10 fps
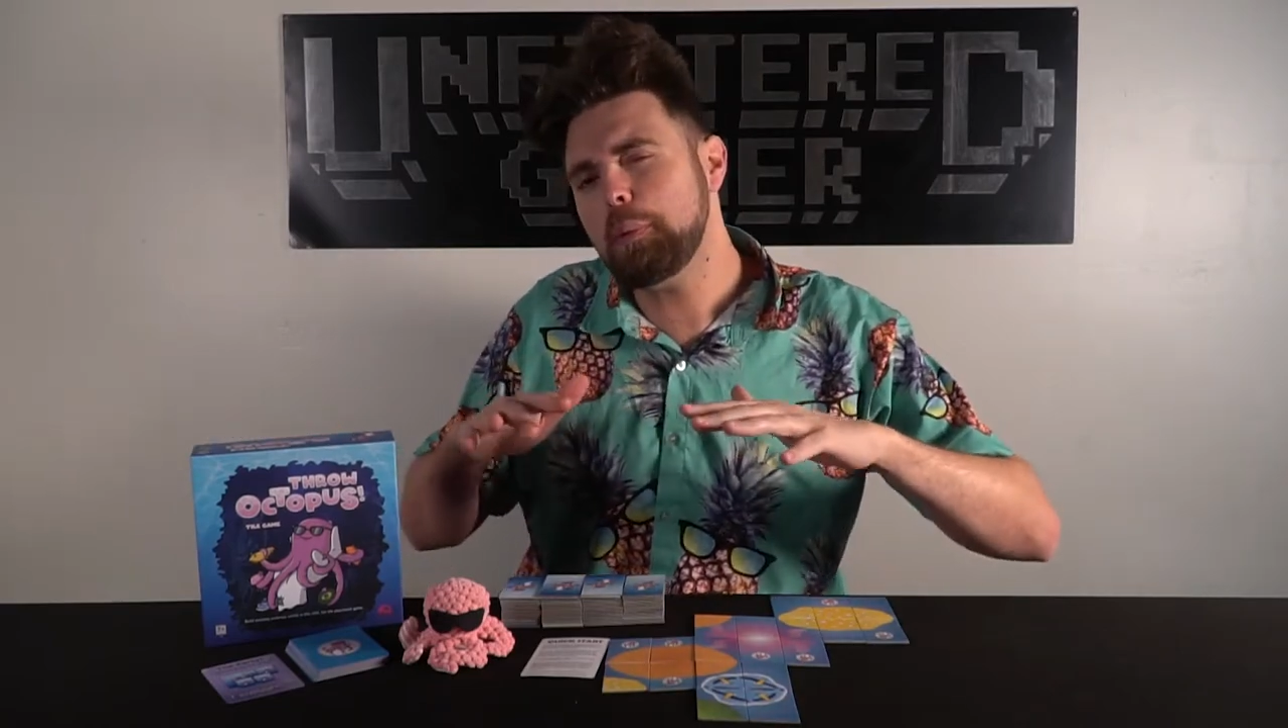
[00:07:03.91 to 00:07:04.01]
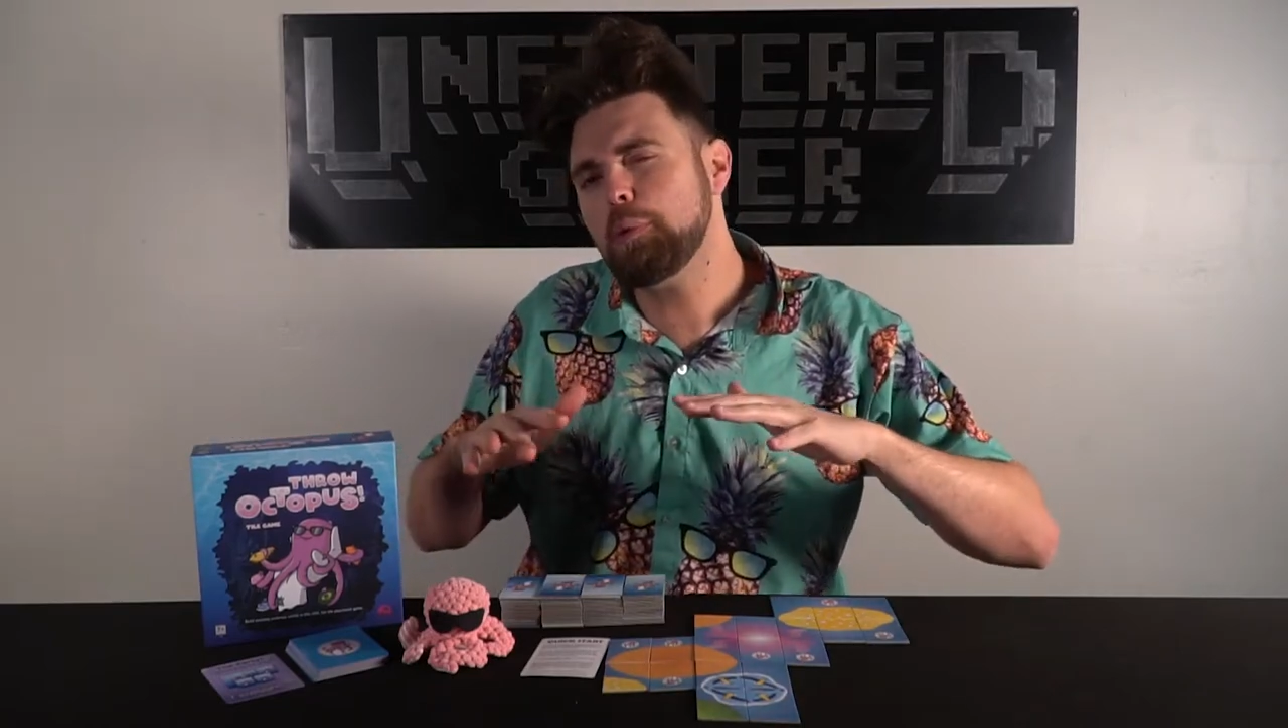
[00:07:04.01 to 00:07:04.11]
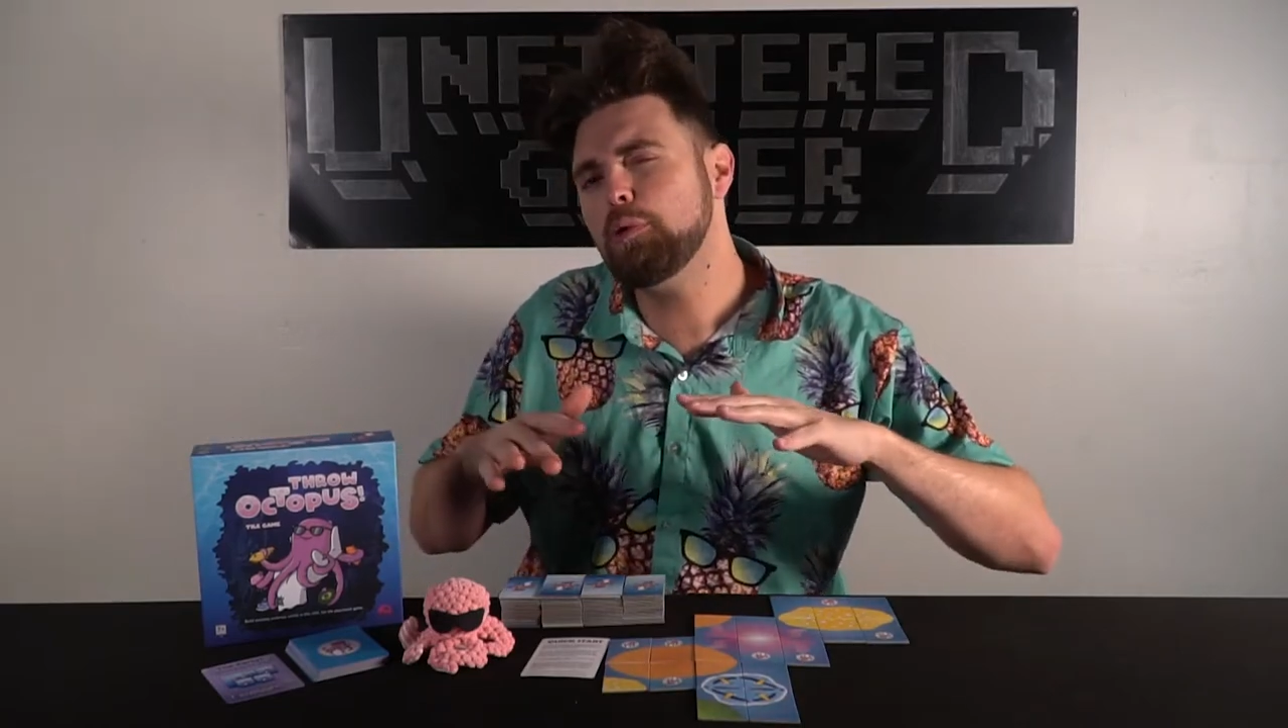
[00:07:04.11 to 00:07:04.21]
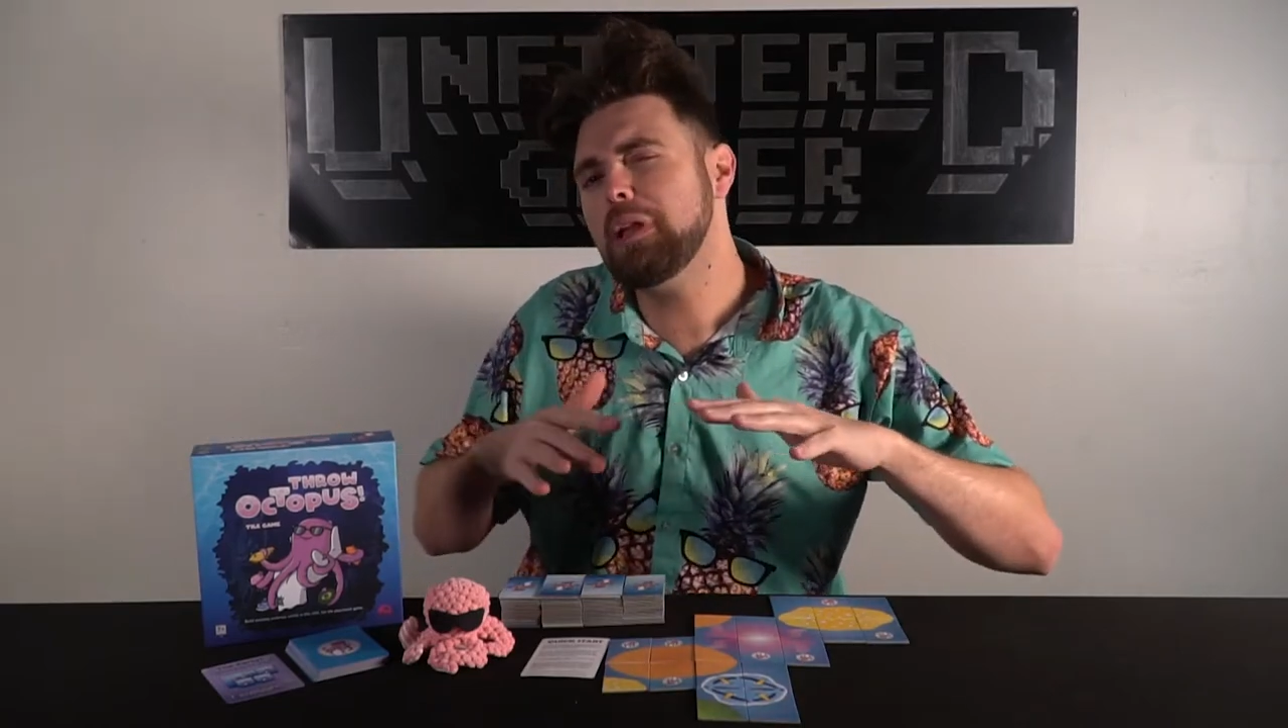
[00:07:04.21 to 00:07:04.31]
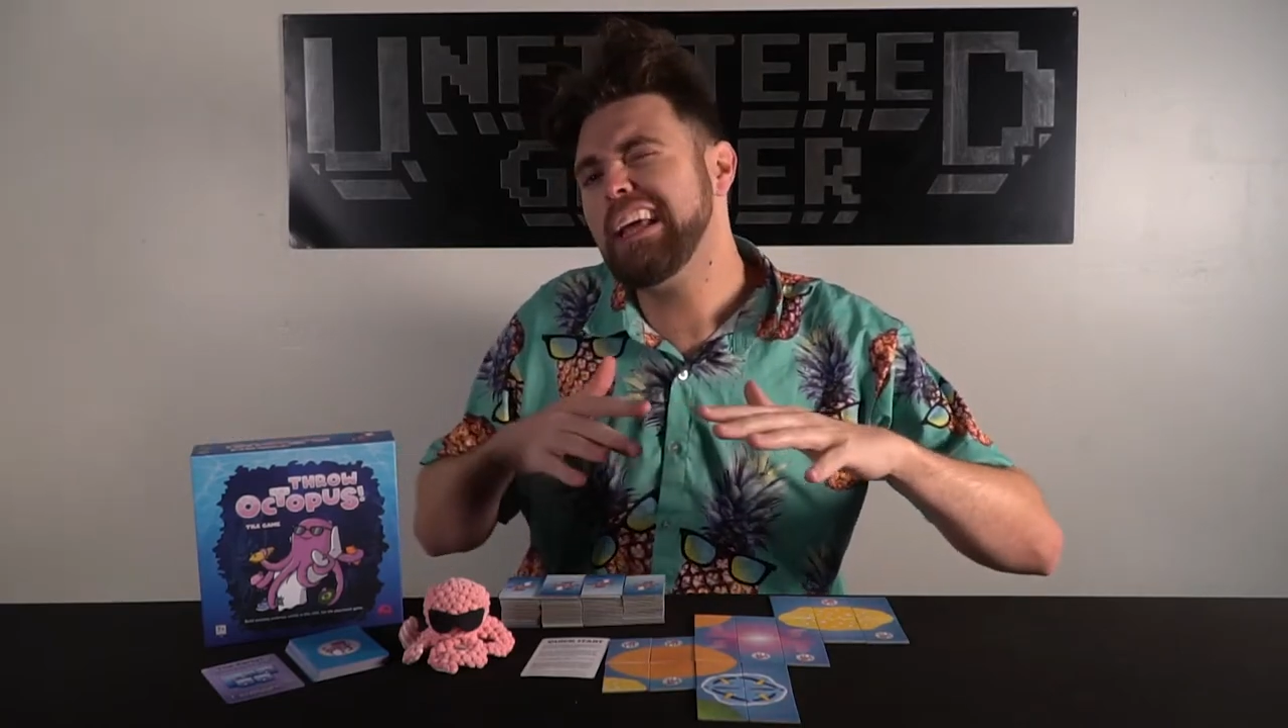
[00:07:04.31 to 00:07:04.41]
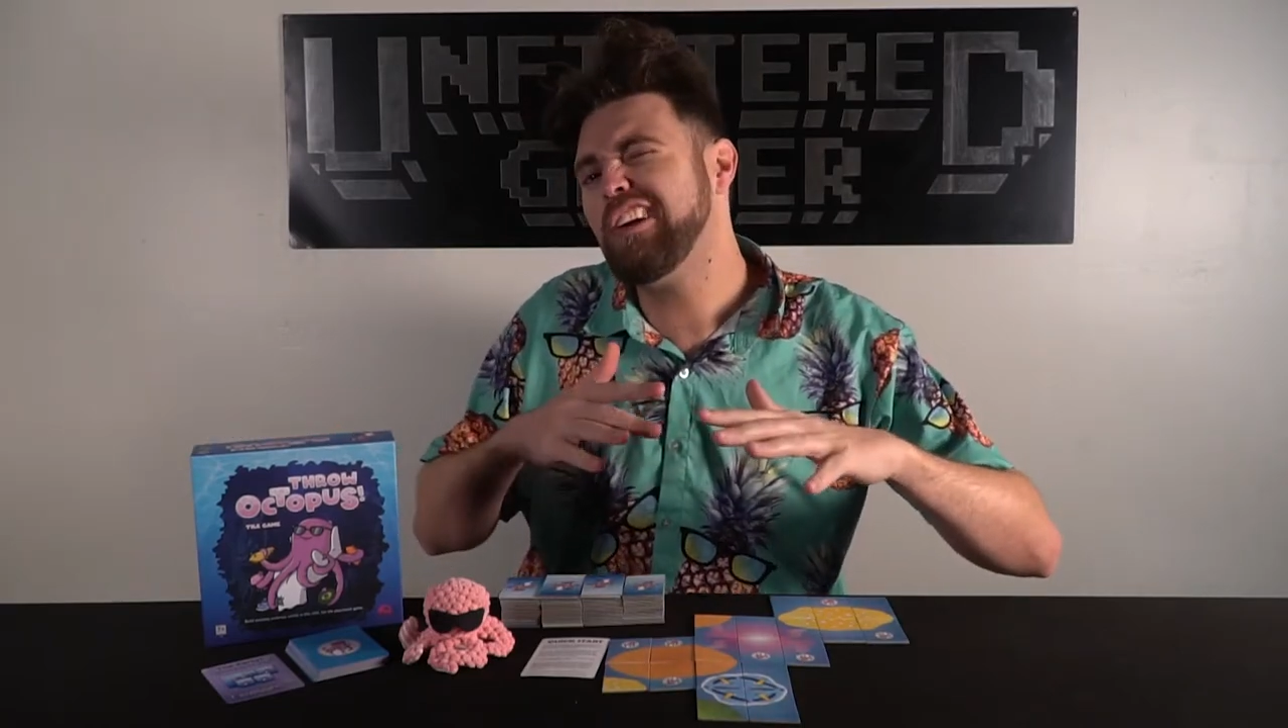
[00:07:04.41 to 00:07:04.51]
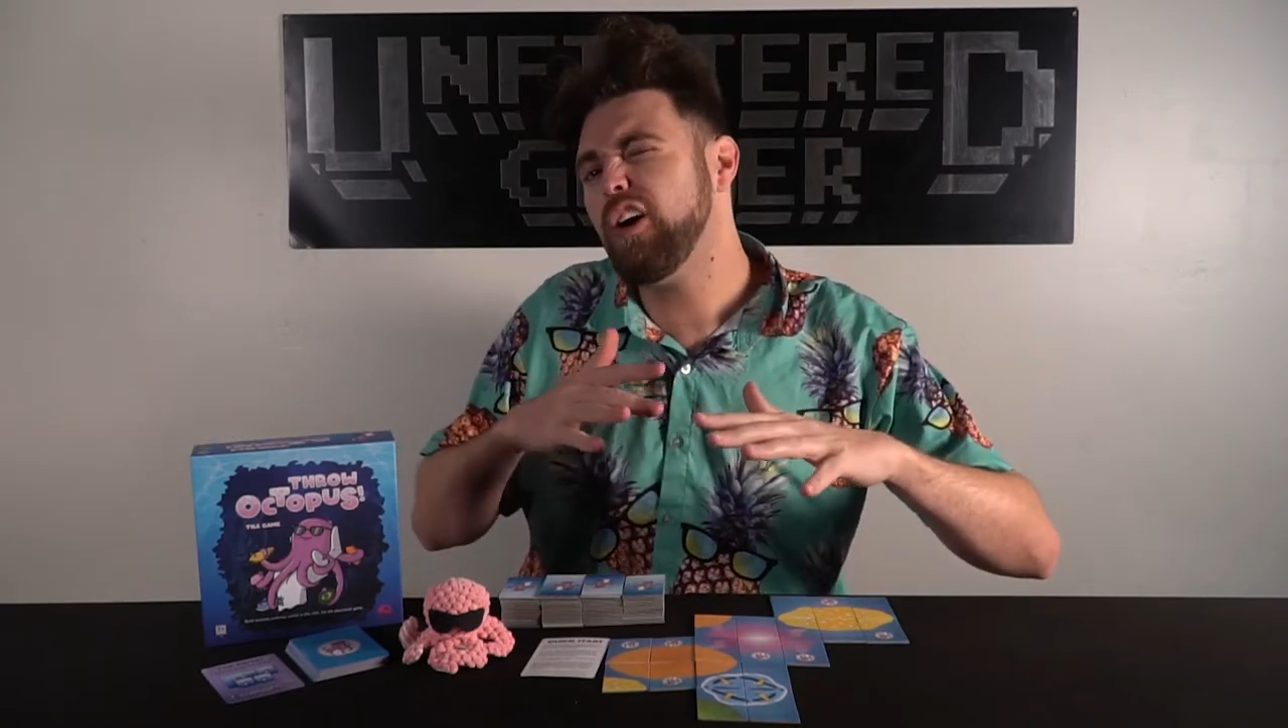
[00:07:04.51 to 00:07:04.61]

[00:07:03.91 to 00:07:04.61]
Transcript: people who like